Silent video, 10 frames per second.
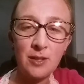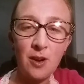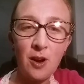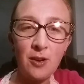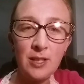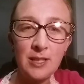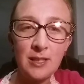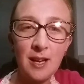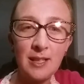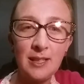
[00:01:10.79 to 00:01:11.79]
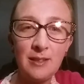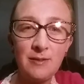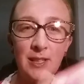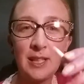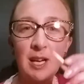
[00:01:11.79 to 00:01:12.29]
So only slightly
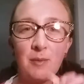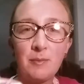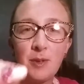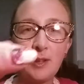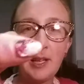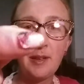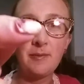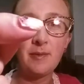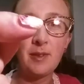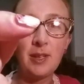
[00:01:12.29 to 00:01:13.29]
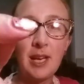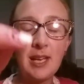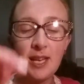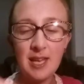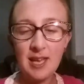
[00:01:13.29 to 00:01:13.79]
lifting it up on there, okay?